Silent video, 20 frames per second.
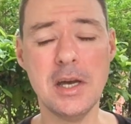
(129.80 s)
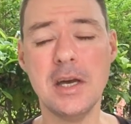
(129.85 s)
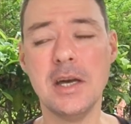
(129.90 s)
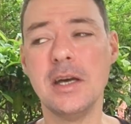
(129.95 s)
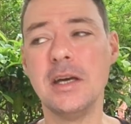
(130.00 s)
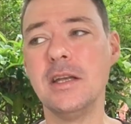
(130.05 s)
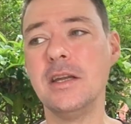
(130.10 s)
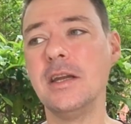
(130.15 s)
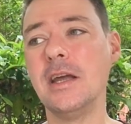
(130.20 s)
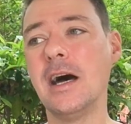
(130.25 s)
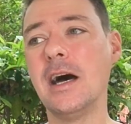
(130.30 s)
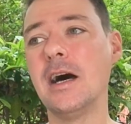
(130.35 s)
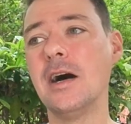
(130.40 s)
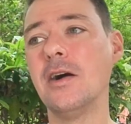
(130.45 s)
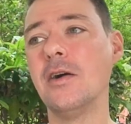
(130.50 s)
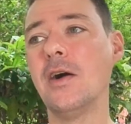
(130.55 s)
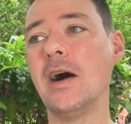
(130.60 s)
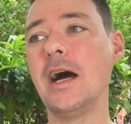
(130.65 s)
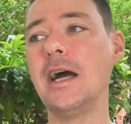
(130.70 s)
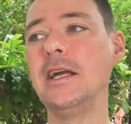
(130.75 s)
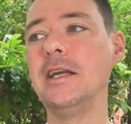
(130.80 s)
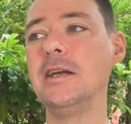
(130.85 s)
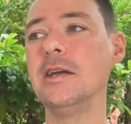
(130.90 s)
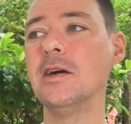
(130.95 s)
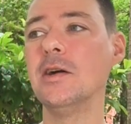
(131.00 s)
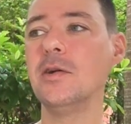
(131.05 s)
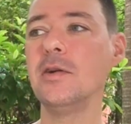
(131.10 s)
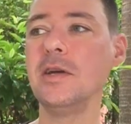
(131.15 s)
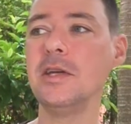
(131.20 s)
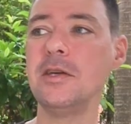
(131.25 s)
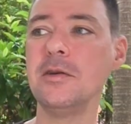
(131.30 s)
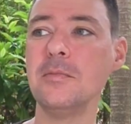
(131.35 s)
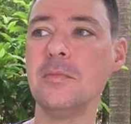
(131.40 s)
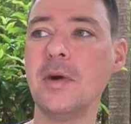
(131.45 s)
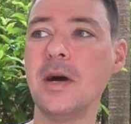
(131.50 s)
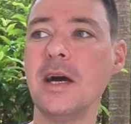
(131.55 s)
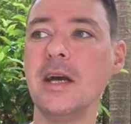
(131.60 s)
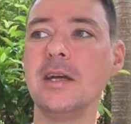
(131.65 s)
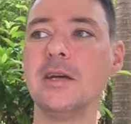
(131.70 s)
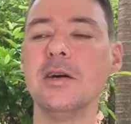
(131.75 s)
Now, I know that you
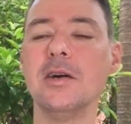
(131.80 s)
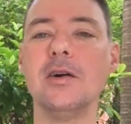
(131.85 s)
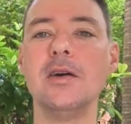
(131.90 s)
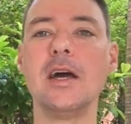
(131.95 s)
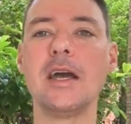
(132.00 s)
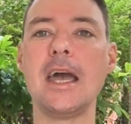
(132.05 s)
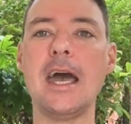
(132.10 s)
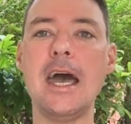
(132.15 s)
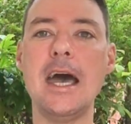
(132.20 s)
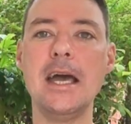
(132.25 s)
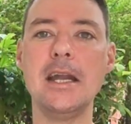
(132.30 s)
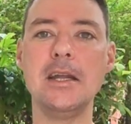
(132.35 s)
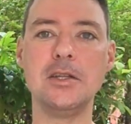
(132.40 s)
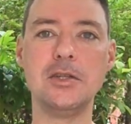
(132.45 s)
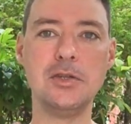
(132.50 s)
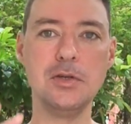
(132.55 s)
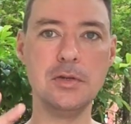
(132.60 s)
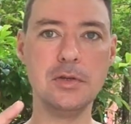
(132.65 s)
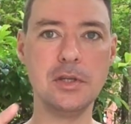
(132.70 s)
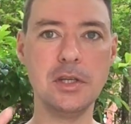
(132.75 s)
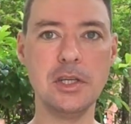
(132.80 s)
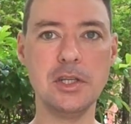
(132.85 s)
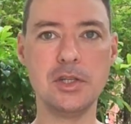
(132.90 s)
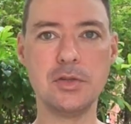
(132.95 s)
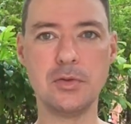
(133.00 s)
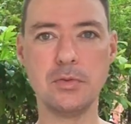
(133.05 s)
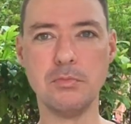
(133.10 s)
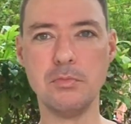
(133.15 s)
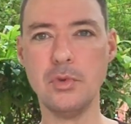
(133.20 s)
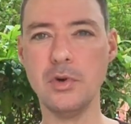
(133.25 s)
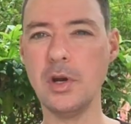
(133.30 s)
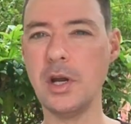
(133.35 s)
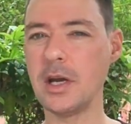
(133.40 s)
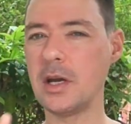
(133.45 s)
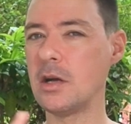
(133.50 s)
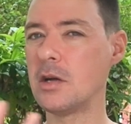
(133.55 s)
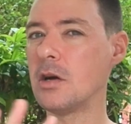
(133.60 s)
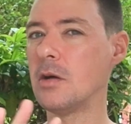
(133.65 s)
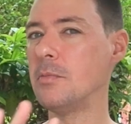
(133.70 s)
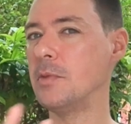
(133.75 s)
might go like, attitude is more like a
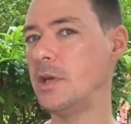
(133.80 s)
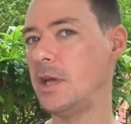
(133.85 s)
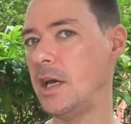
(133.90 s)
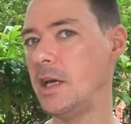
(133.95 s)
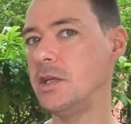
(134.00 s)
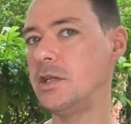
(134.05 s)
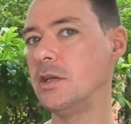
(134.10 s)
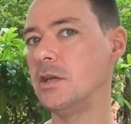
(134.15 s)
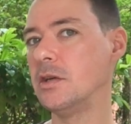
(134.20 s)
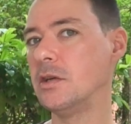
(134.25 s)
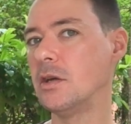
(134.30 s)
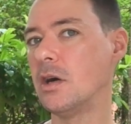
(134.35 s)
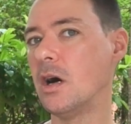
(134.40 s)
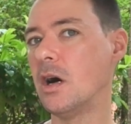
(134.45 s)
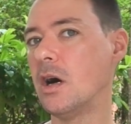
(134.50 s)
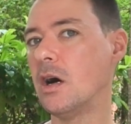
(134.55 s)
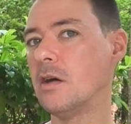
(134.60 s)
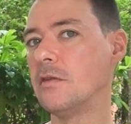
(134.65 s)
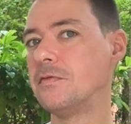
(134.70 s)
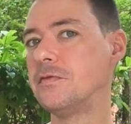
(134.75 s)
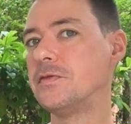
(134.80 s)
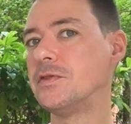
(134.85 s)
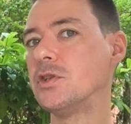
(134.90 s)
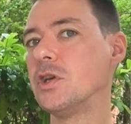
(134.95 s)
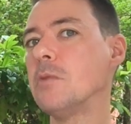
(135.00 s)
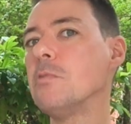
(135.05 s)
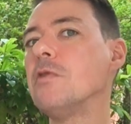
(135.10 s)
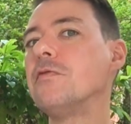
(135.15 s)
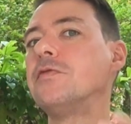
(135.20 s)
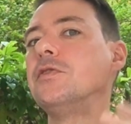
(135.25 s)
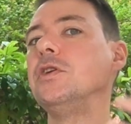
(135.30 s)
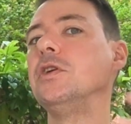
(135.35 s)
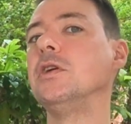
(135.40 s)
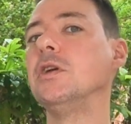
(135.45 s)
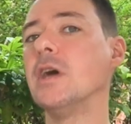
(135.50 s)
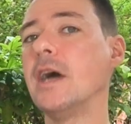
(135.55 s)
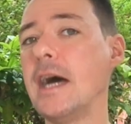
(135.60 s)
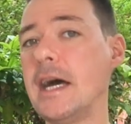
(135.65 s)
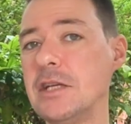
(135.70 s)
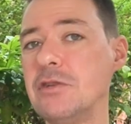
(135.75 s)
combination of some of the
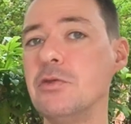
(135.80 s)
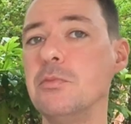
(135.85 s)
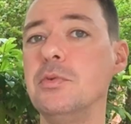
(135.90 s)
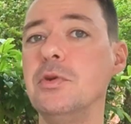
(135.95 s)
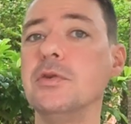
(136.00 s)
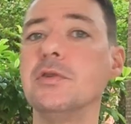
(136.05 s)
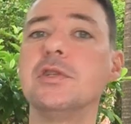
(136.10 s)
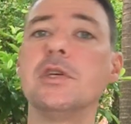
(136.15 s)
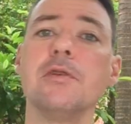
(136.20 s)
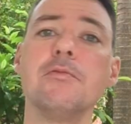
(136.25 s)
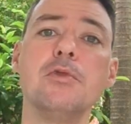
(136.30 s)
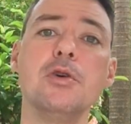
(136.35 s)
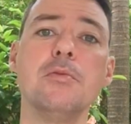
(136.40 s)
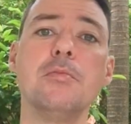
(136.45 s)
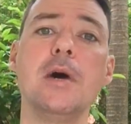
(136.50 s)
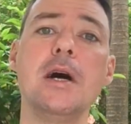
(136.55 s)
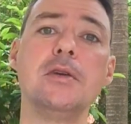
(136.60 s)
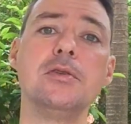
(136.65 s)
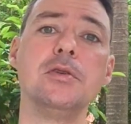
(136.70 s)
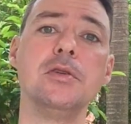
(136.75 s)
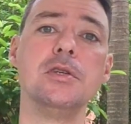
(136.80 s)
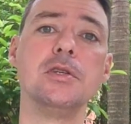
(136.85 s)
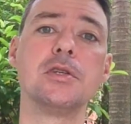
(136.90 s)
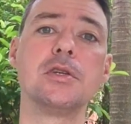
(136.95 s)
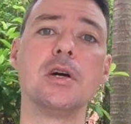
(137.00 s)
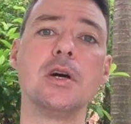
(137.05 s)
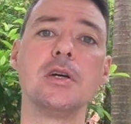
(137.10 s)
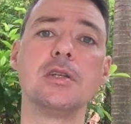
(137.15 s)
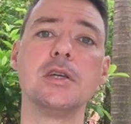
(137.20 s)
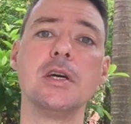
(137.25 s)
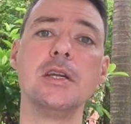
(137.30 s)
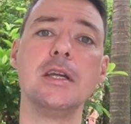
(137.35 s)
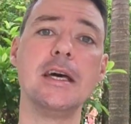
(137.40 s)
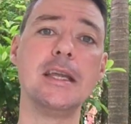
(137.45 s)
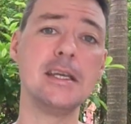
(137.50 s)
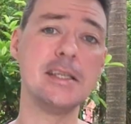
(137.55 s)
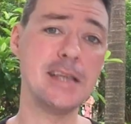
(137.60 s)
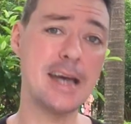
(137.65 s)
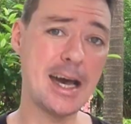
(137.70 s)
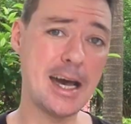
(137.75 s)
attributes that we're about to discuss, and that
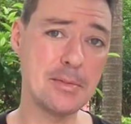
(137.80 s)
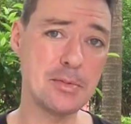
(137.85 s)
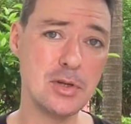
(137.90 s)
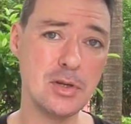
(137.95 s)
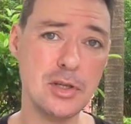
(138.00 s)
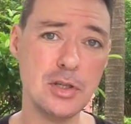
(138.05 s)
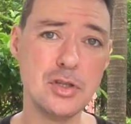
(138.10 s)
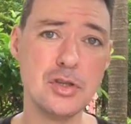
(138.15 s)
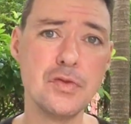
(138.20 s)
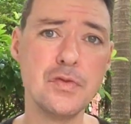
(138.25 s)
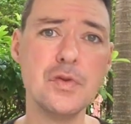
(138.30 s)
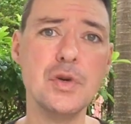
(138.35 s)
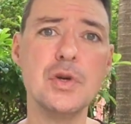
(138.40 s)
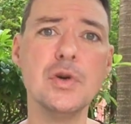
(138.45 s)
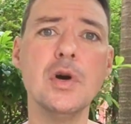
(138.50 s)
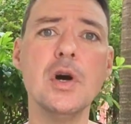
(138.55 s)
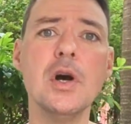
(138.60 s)
is absolutely true.